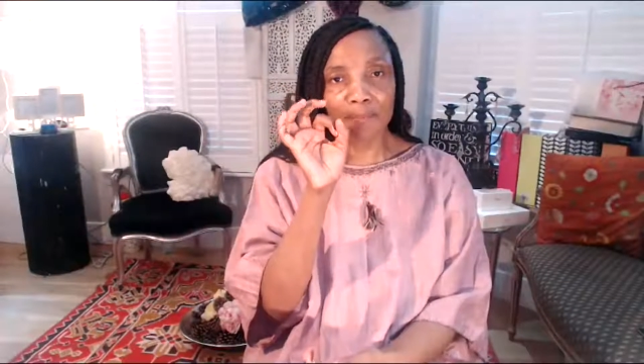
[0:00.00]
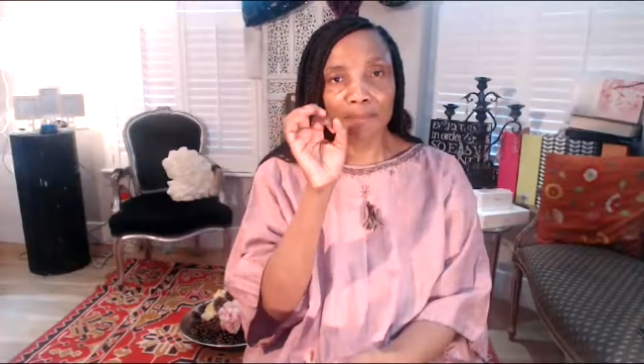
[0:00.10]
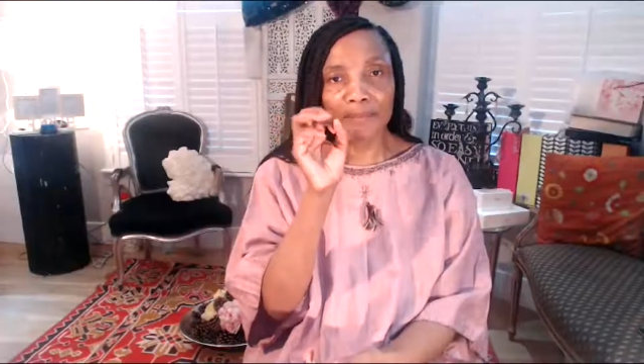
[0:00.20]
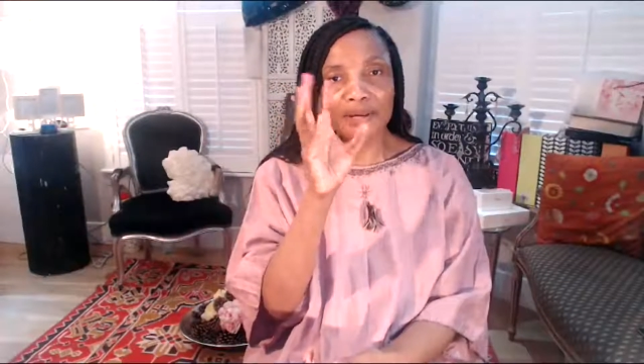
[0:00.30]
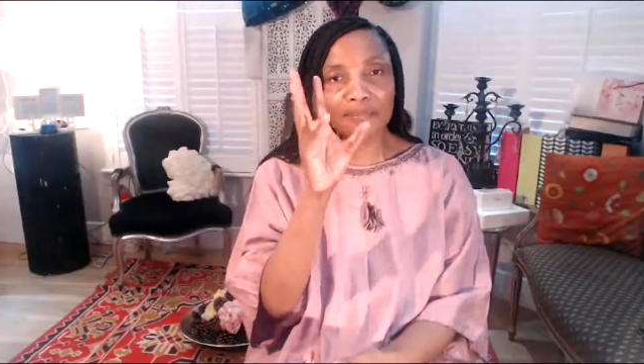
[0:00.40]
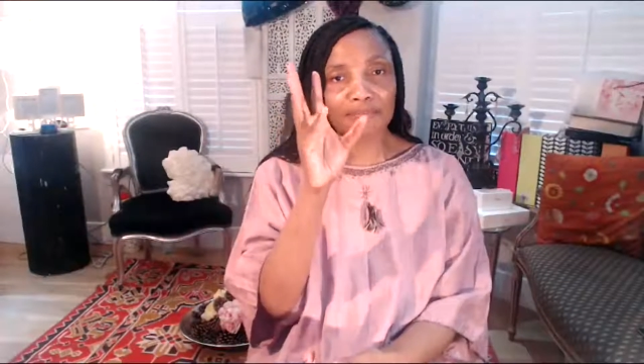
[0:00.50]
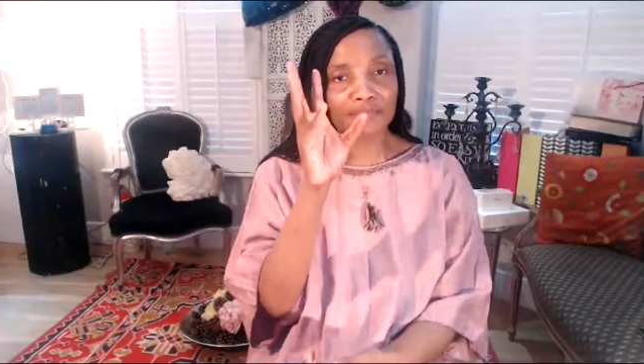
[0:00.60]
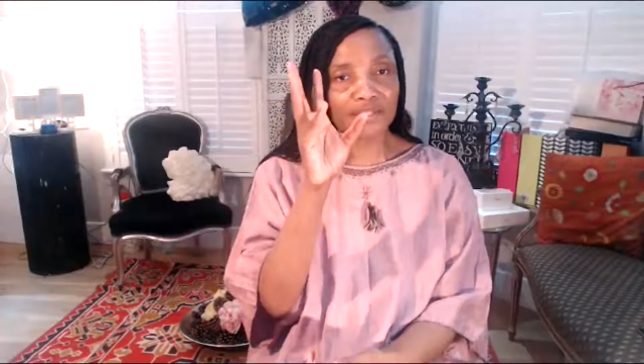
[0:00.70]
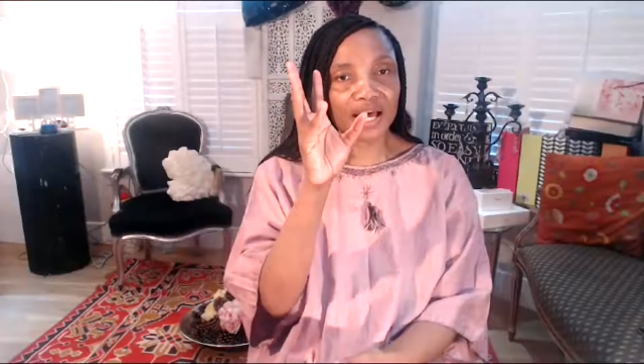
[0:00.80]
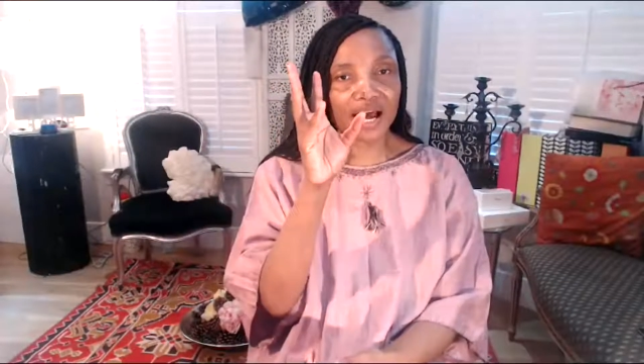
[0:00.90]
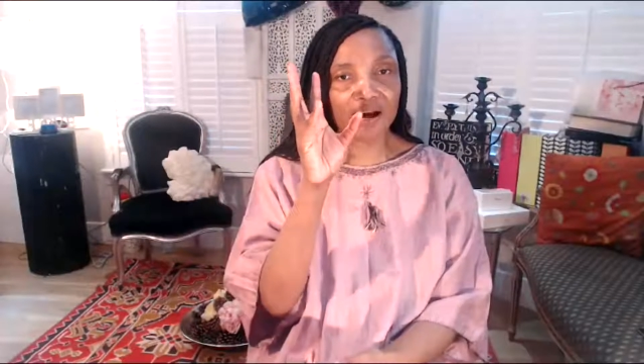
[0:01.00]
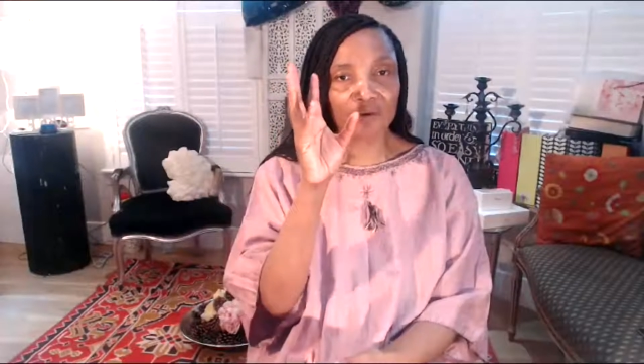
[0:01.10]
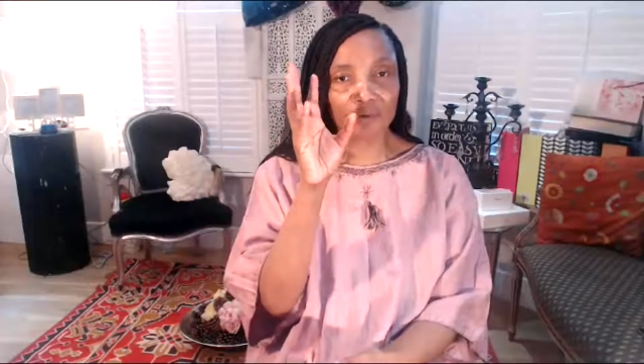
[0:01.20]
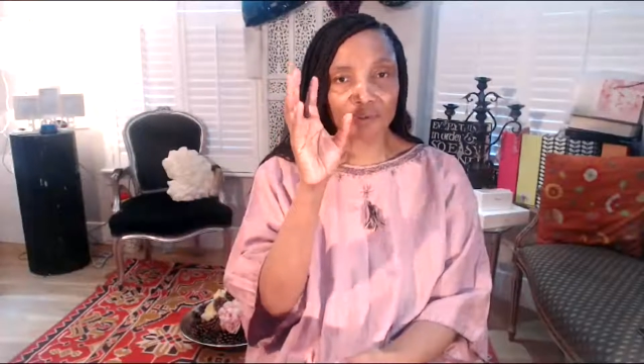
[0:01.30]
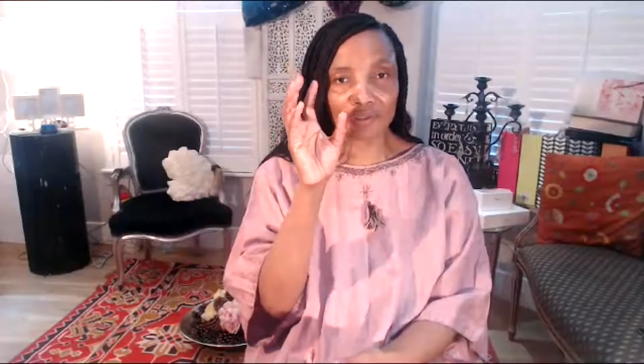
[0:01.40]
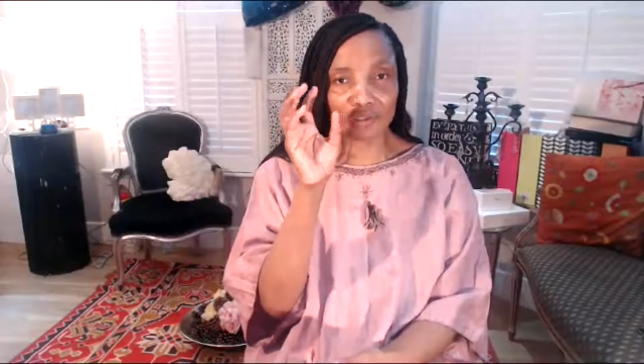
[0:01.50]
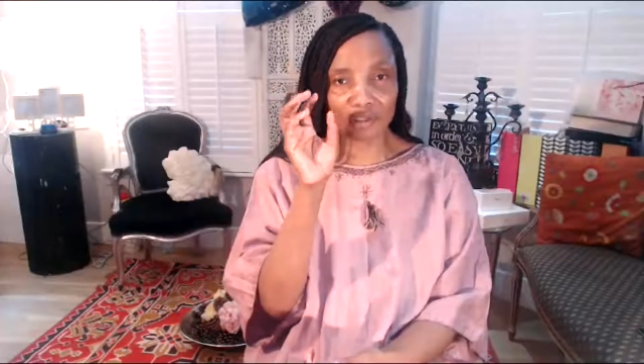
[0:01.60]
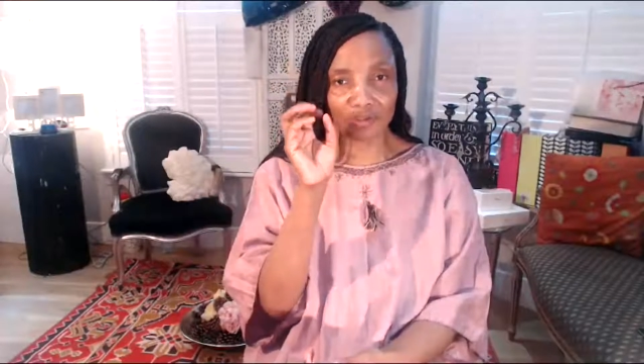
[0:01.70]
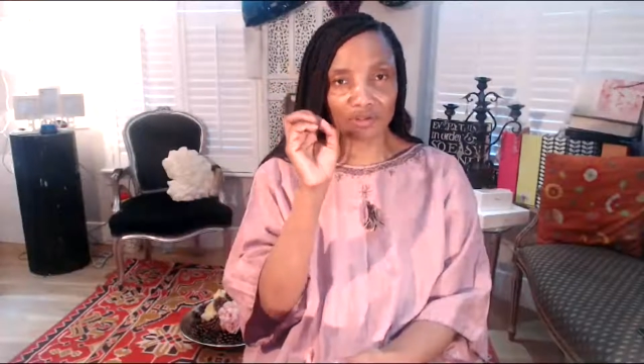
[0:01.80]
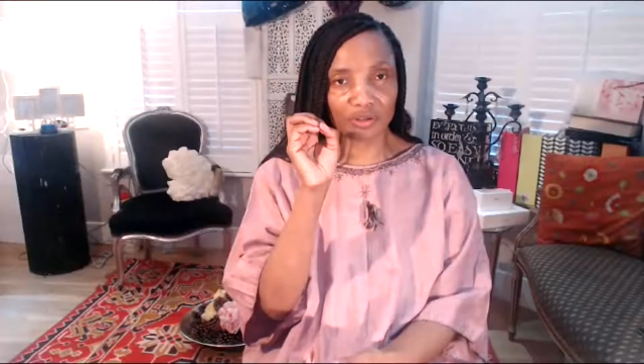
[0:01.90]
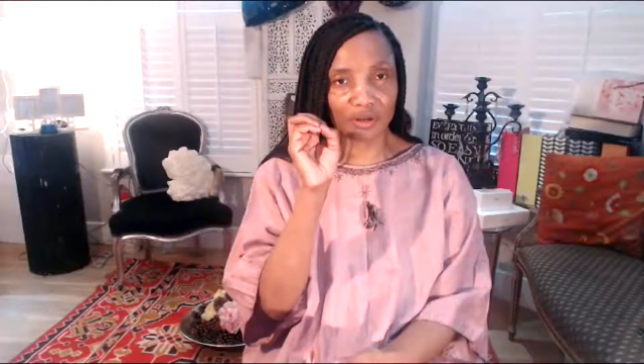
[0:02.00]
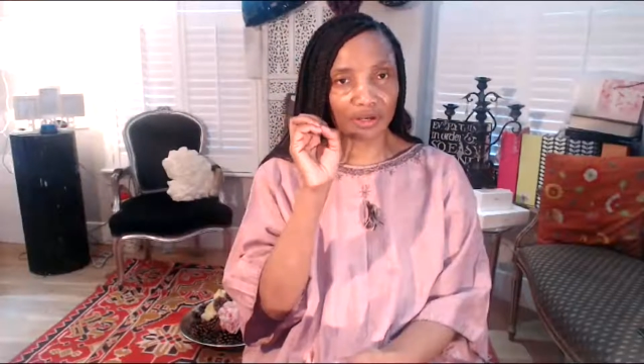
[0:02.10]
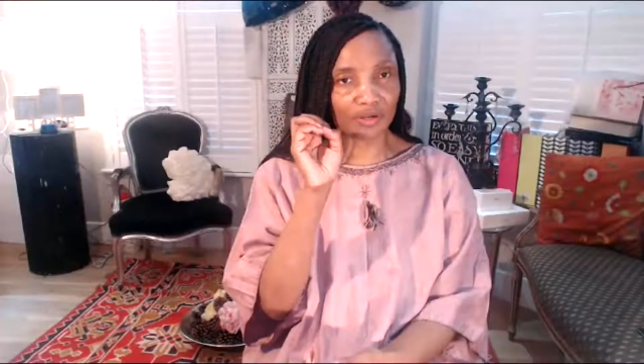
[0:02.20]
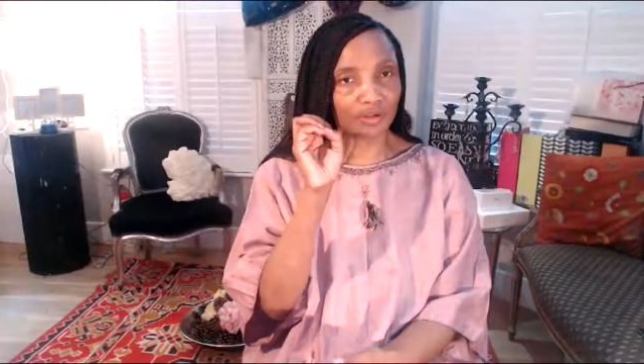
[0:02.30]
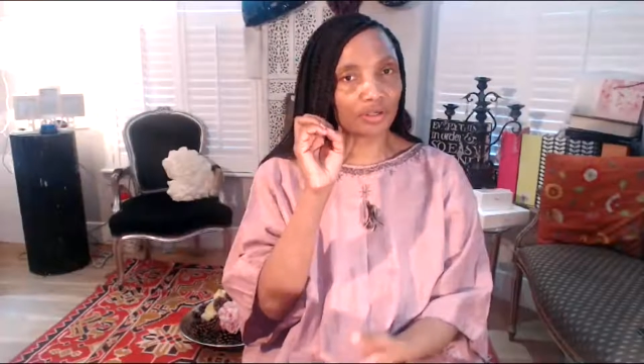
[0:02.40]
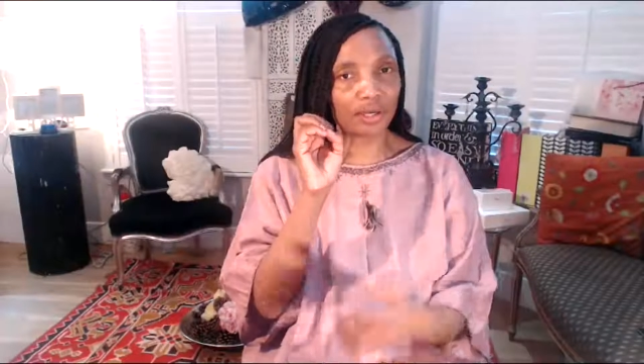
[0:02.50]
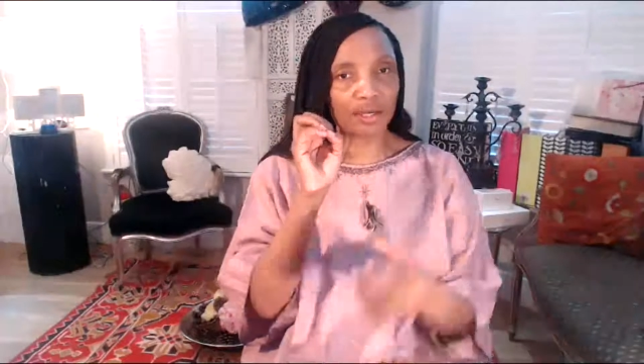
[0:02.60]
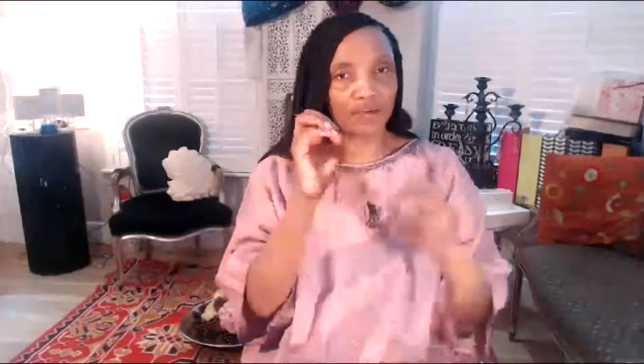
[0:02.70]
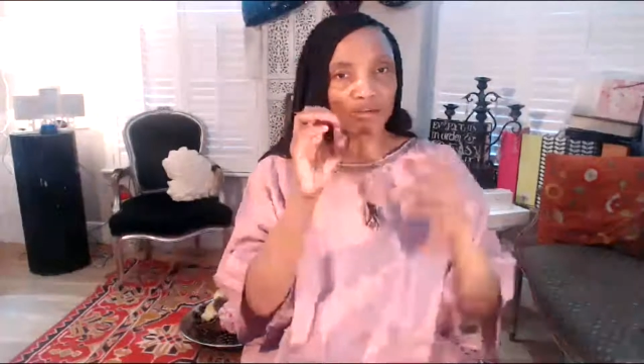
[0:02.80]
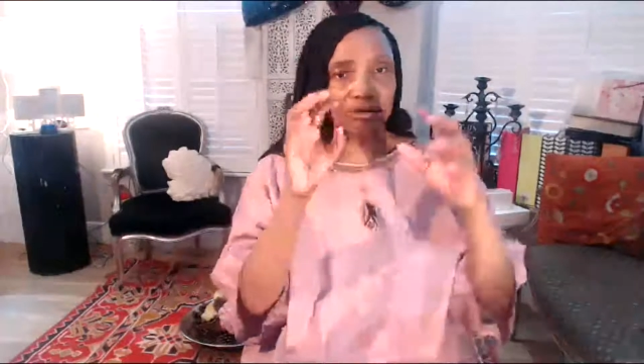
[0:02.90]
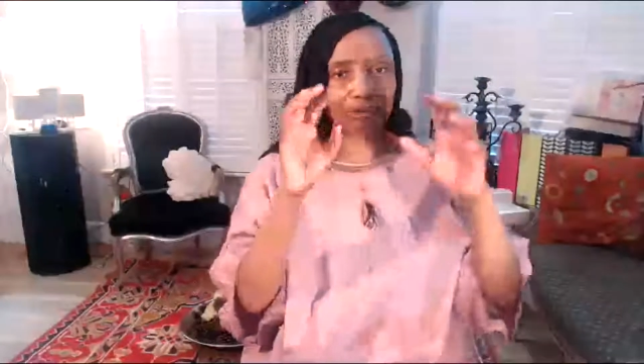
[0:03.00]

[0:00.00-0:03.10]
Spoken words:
beams out into the